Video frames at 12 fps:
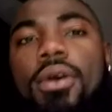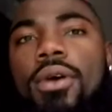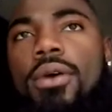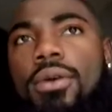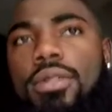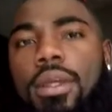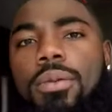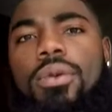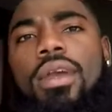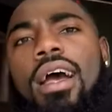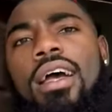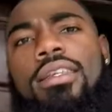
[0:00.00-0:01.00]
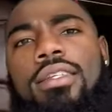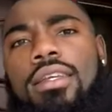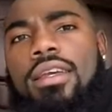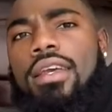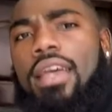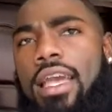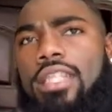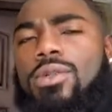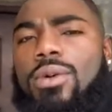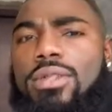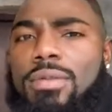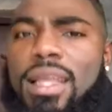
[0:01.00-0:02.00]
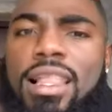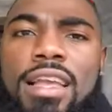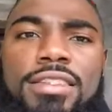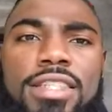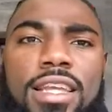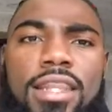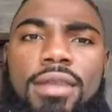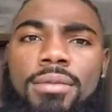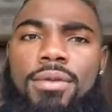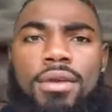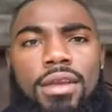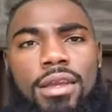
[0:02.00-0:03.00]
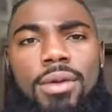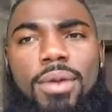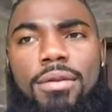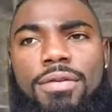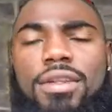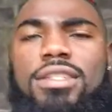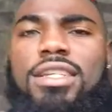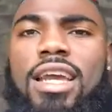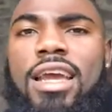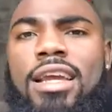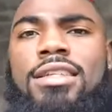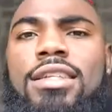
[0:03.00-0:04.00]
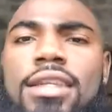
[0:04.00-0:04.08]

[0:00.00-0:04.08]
What's up, you guys? Heading towards MetLife Stadium. Get ready for the Jags.